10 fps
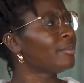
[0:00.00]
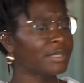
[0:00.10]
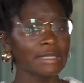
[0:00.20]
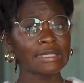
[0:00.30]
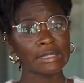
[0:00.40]

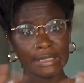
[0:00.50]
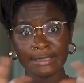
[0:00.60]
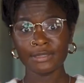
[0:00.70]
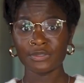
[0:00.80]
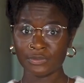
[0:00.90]
rather than
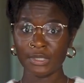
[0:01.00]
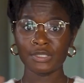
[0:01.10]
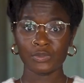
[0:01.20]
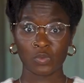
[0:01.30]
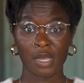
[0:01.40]
just
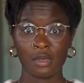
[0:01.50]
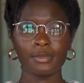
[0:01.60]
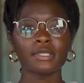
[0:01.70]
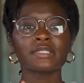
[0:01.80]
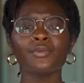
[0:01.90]
general
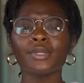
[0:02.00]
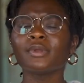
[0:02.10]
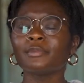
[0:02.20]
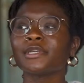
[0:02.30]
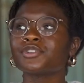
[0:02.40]

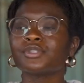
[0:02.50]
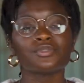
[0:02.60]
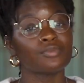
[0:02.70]
information.